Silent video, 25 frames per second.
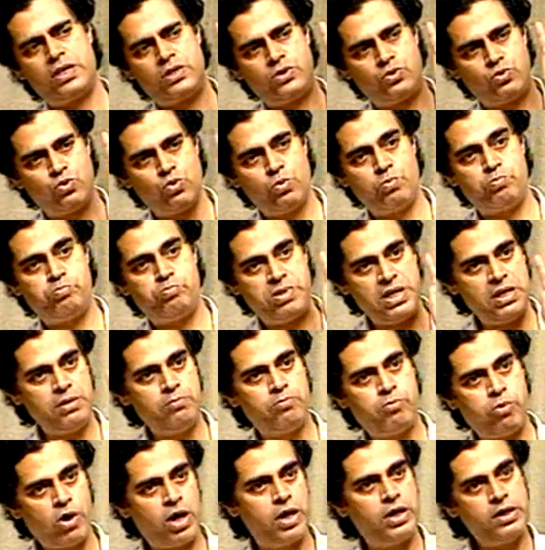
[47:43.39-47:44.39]
two
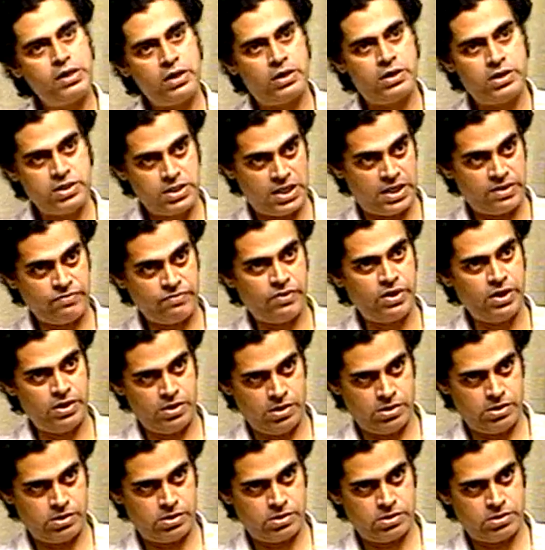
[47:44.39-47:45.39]
pinpointed
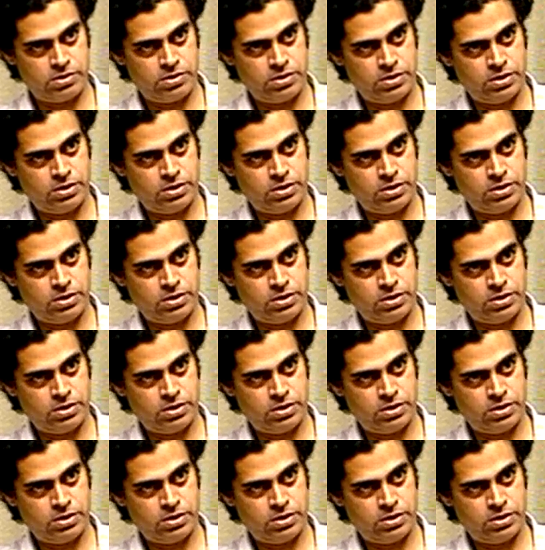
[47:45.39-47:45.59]
disadvantages.